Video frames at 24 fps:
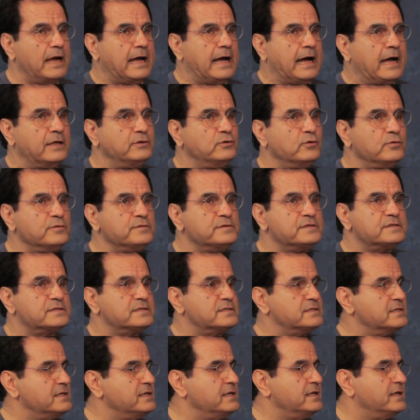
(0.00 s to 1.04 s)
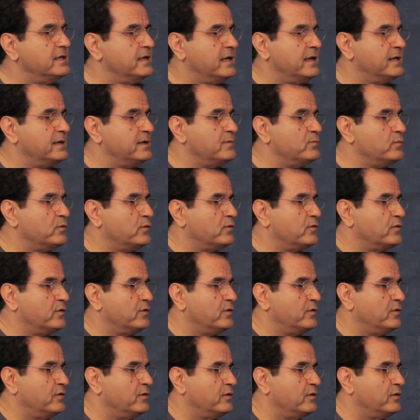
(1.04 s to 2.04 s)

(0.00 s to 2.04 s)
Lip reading: I don't see anymore,